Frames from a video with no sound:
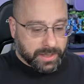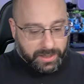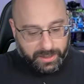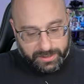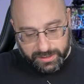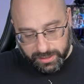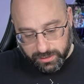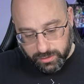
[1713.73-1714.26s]
It
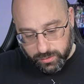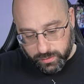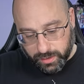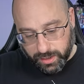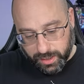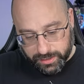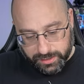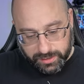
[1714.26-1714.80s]
is a new
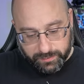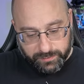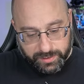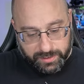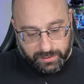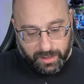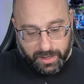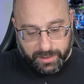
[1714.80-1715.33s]
custom
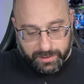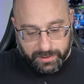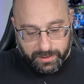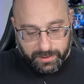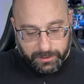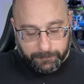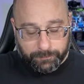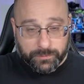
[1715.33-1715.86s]
slot,
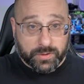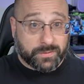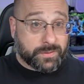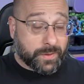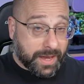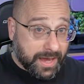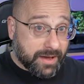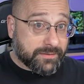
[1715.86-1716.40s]
so if you
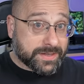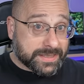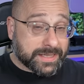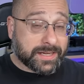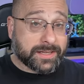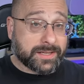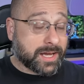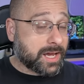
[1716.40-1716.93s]
have a
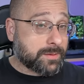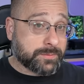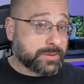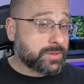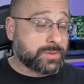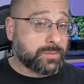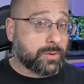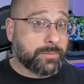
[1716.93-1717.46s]
set of
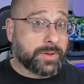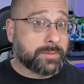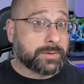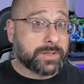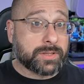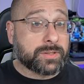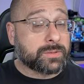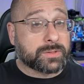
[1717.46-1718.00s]
diopters, you won't be able
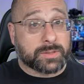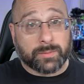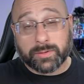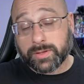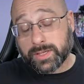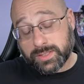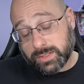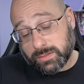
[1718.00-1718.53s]
to use them
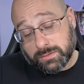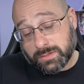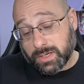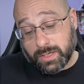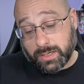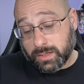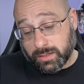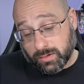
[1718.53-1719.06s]
unless you
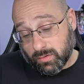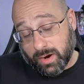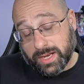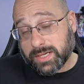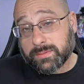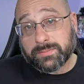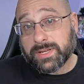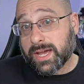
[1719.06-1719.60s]

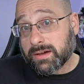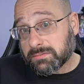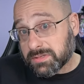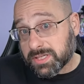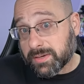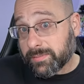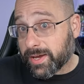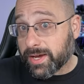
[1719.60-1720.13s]
grind them down
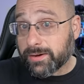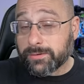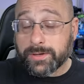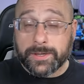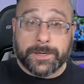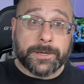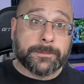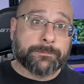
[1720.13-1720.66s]
somehow.
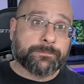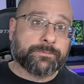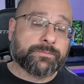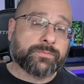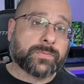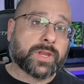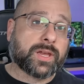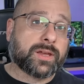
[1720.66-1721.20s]

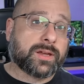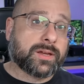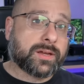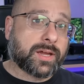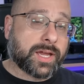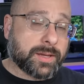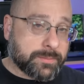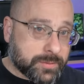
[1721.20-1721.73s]

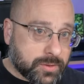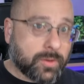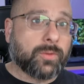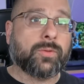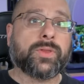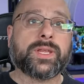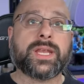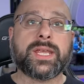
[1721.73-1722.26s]
I am
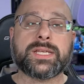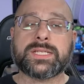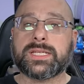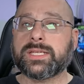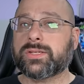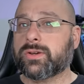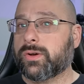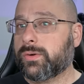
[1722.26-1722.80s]
told that
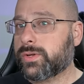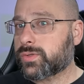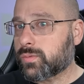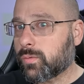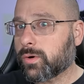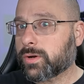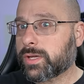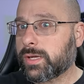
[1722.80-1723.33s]
HDZero is
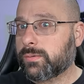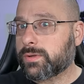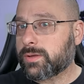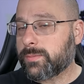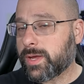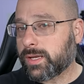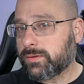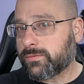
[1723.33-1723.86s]
working with the
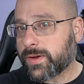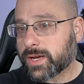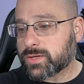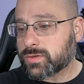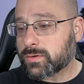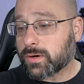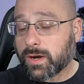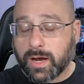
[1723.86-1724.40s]

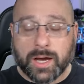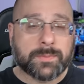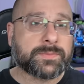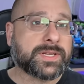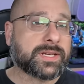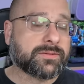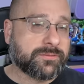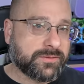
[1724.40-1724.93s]
manufacturer
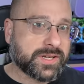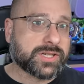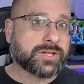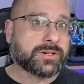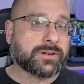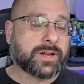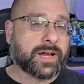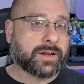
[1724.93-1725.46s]
Optic
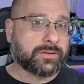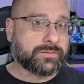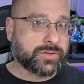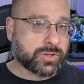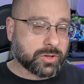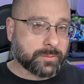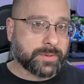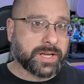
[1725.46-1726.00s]
Fischer out of
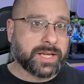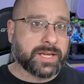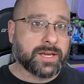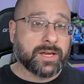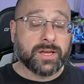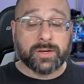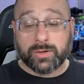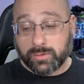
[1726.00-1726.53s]
Germany,
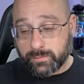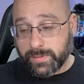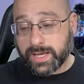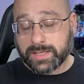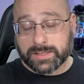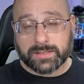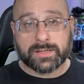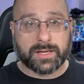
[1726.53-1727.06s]
who
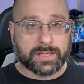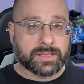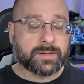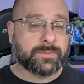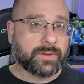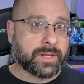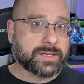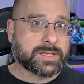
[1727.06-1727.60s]
makes
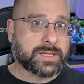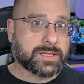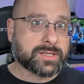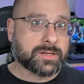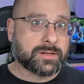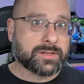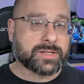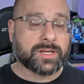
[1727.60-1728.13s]
custom lens
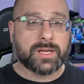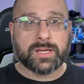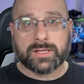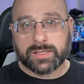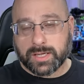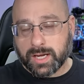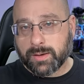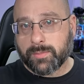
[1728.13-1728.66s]
inserts,
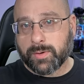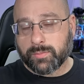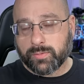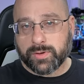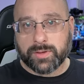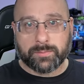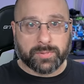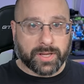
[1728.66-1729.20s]
to come up
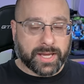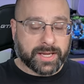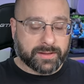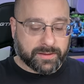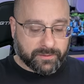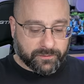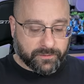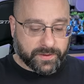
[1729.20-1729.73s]
with a blank
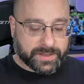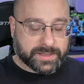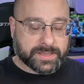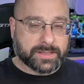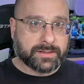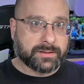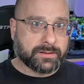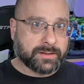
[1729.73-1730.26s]
that
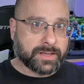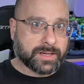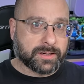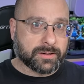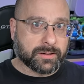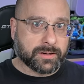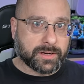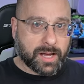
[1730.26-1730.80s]
fits
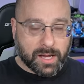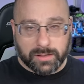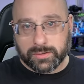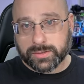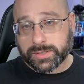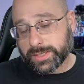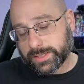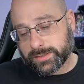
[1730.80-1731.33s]
their
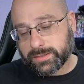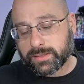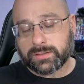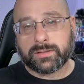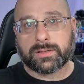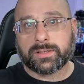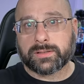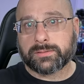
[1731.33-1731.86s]
goggles, and
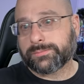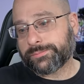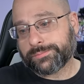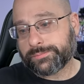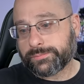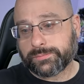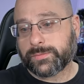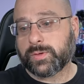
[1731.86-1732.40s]

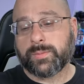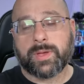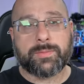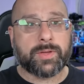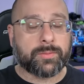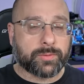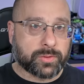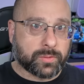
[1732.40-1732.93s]
you may
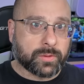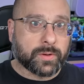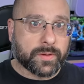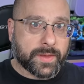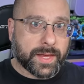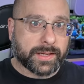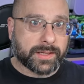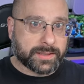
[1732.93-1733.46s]
be able to order
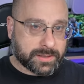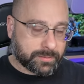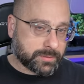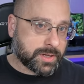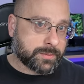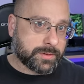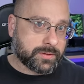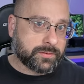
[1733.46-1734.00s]
that at some
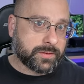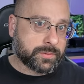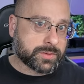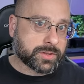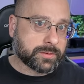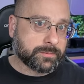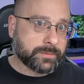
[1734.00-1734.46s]
time in the future.